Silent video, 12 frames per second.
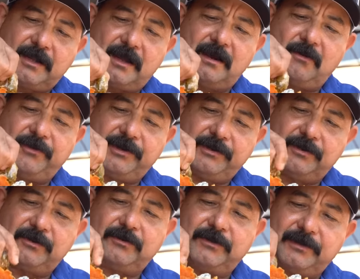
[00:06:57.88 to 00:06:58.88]
how we
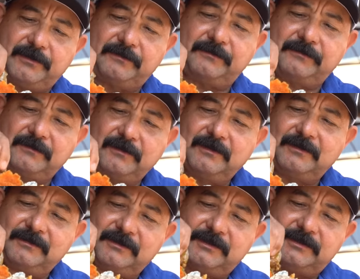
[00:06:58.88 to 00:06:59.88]
do it.
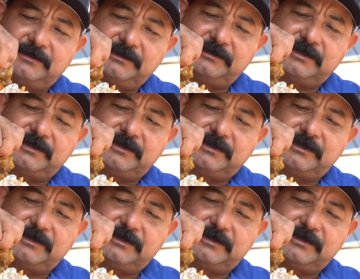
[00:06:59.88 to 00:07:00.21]
This is